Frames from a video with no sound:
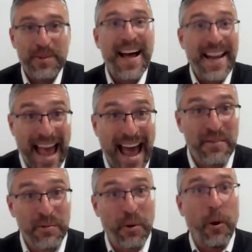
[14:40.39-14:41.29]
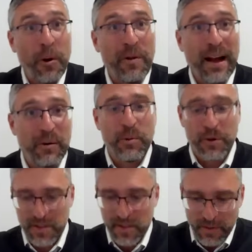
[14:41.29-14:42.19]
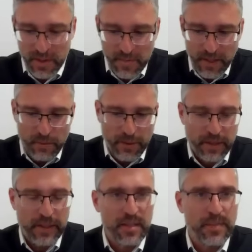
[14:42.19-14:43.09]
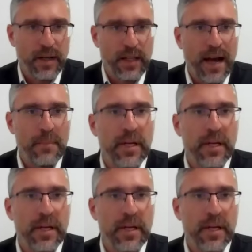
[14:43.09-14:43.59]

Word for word: we're not at an all-out war, so to speak, with Hezbollah.